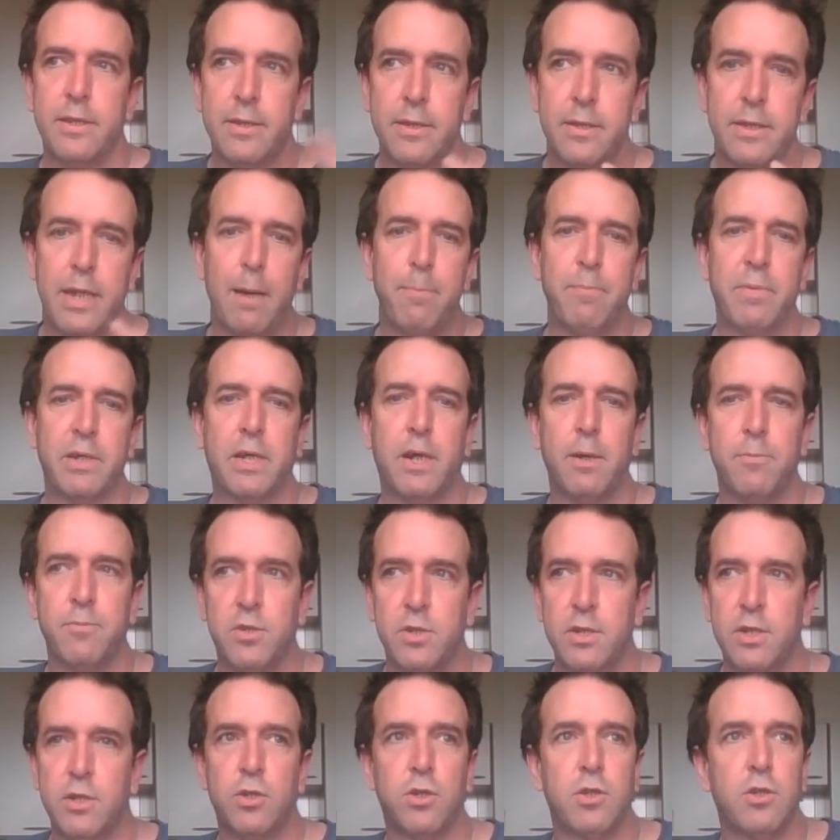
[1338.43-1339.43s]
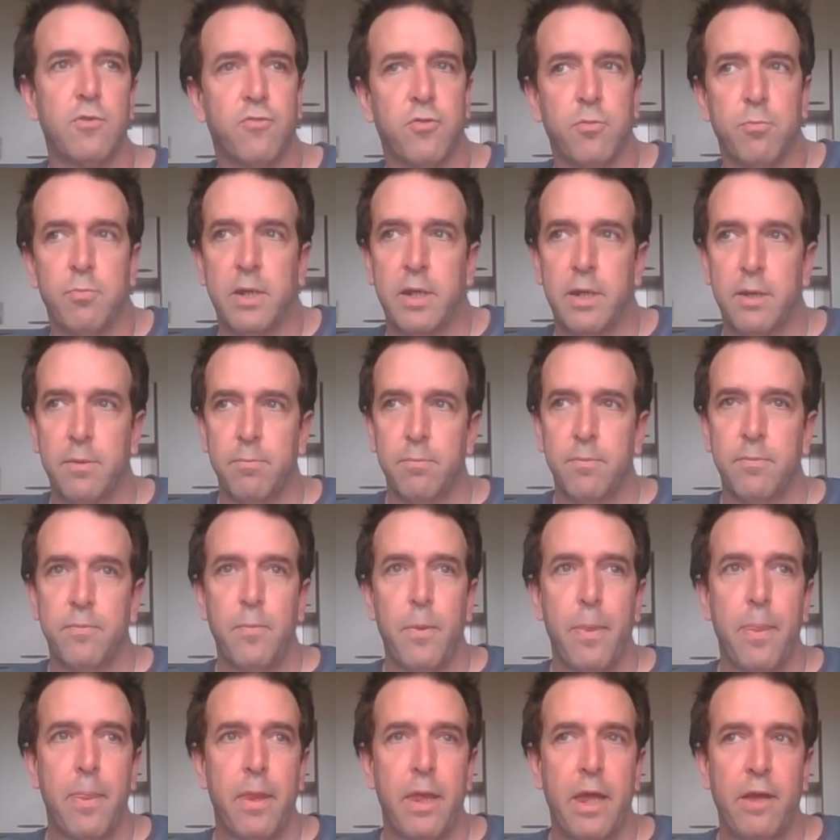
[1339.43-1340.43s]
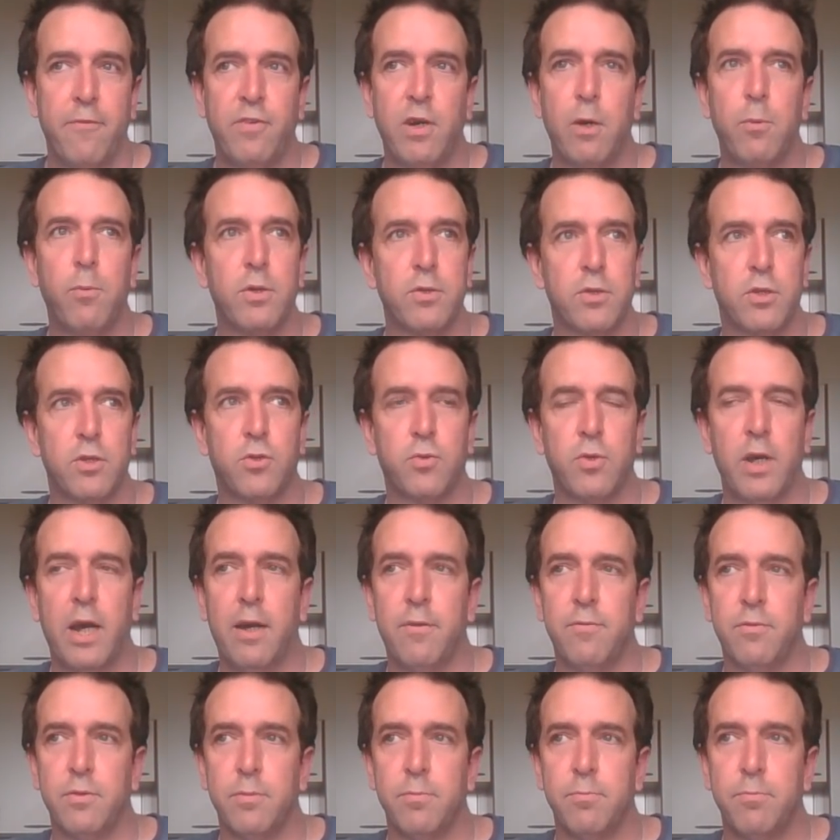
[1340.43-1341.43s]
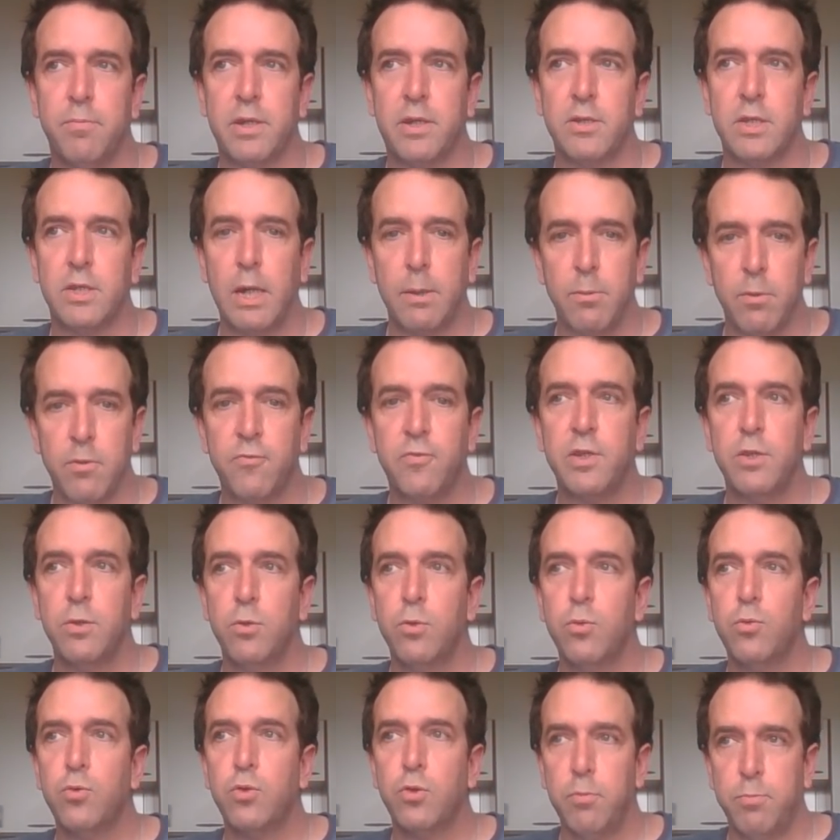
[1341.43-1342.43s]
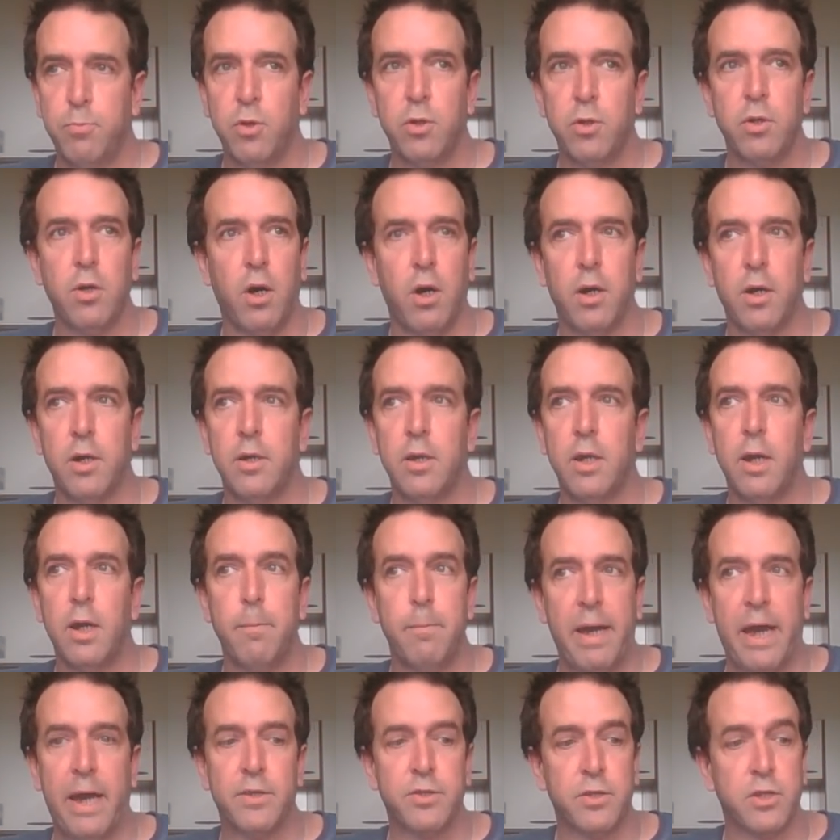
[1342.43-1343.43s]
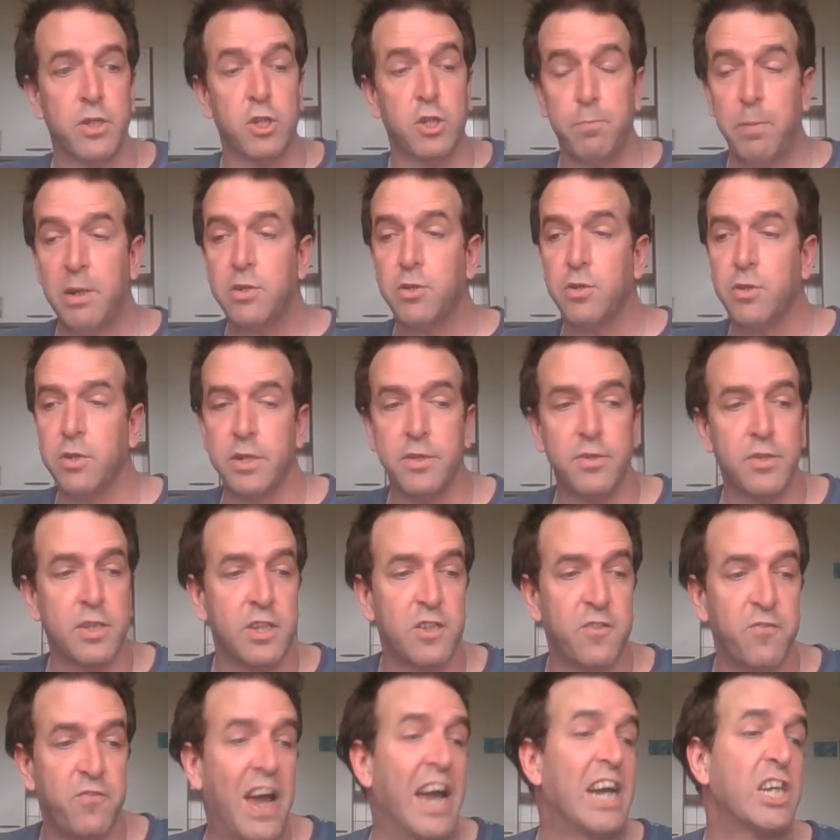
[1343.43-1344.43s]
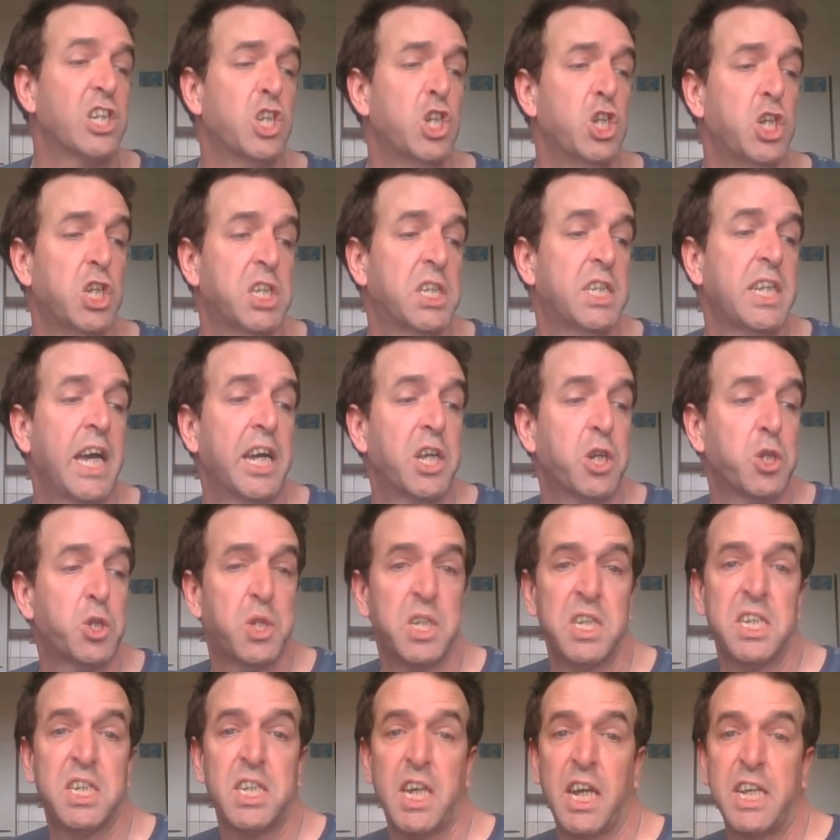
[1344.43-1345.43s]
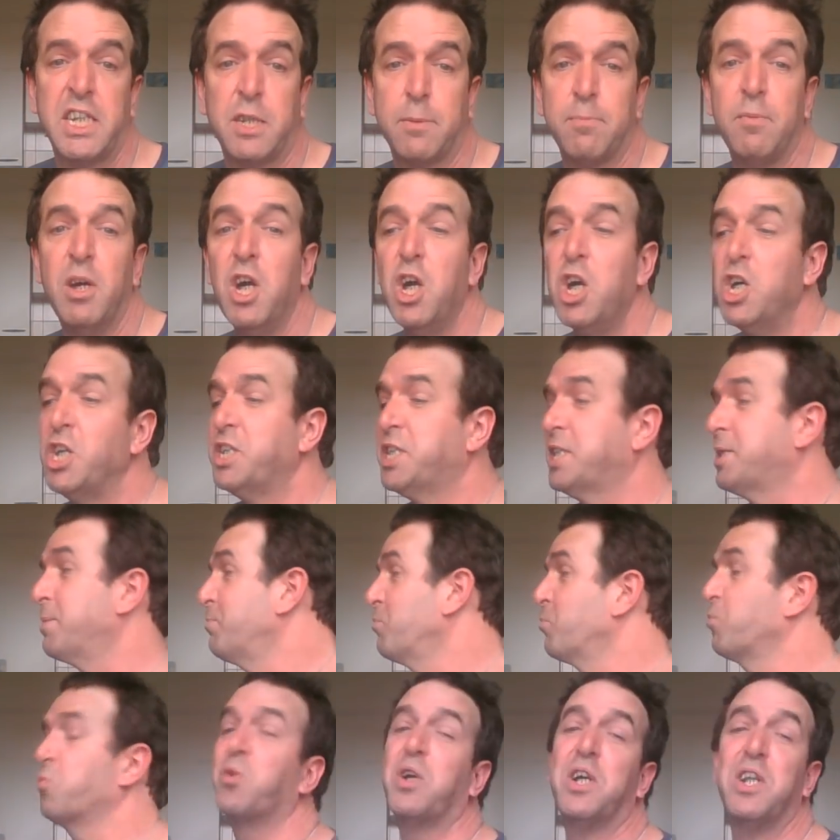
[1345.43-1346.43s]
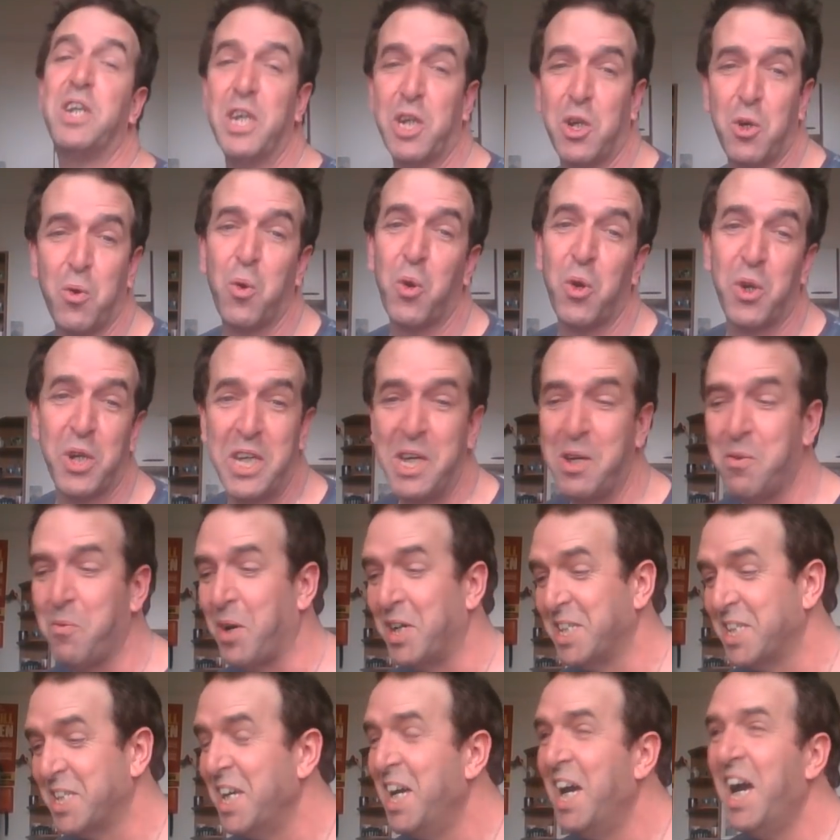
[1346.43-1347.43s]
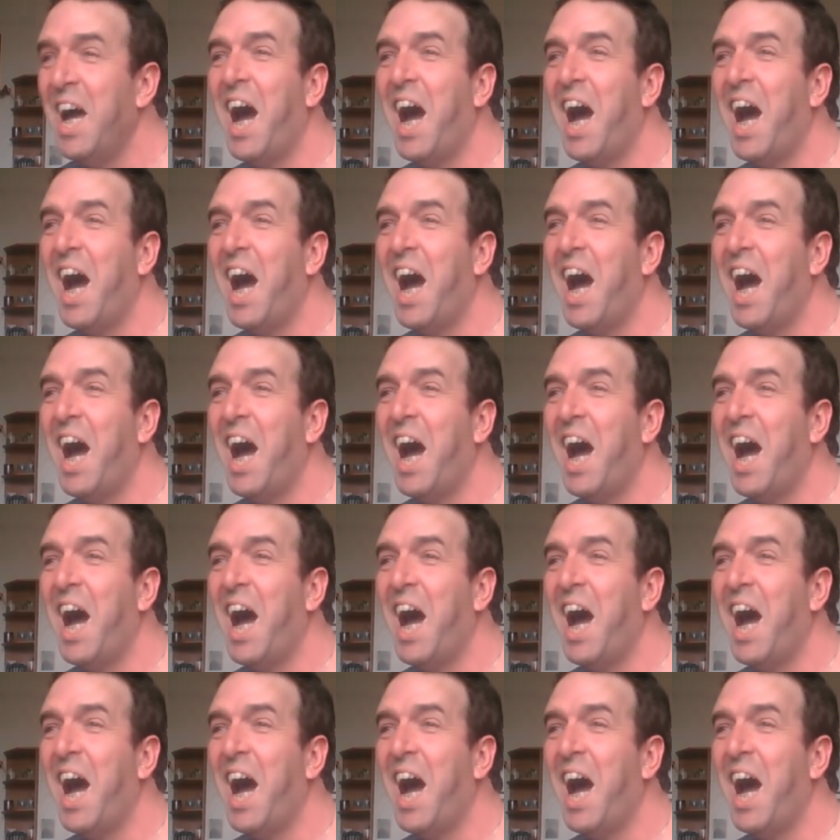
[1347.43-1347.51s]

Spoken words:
that becomes an issue for me if I want to travel, because I refuse to put on a mask, especially since fashion designers are designing some really quirky ones.